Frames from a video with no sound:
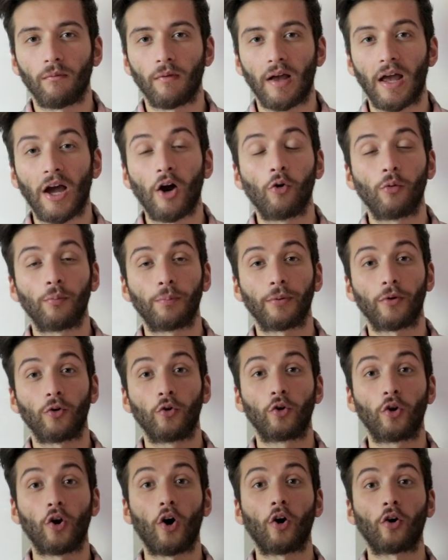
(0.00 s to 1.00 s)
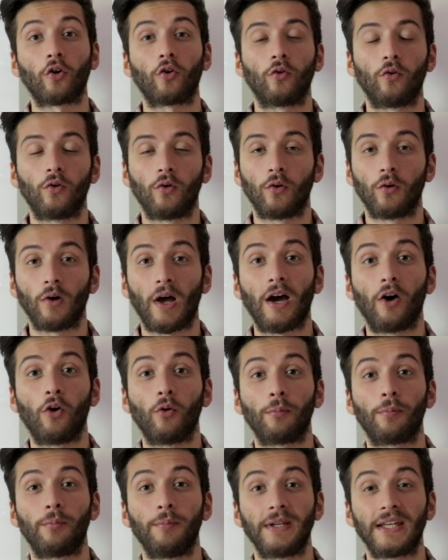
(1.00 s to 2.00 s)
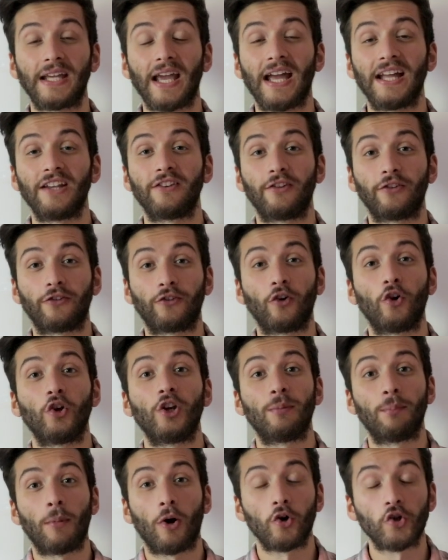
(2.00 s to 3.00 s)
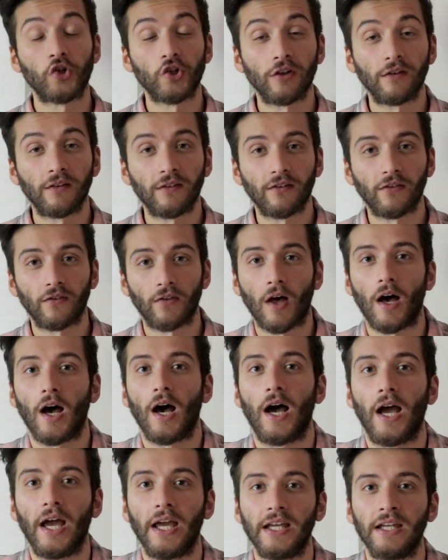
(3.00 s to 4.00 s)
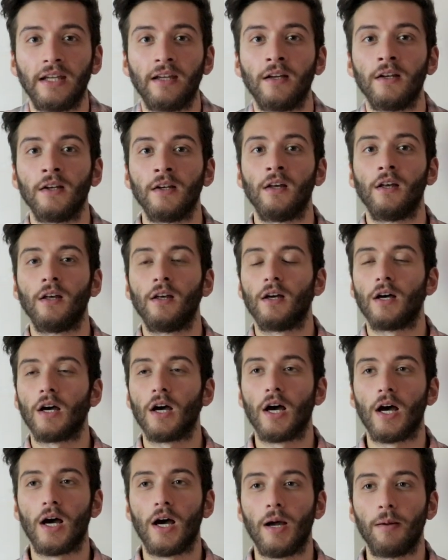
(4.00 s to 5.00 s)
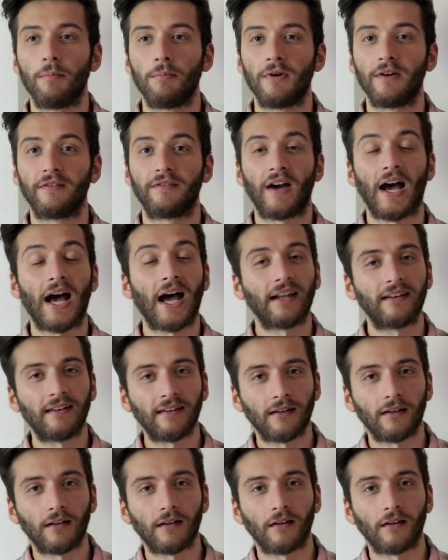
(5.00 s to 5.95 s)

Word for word: help unlock or help me get into certain emotions that I um, have had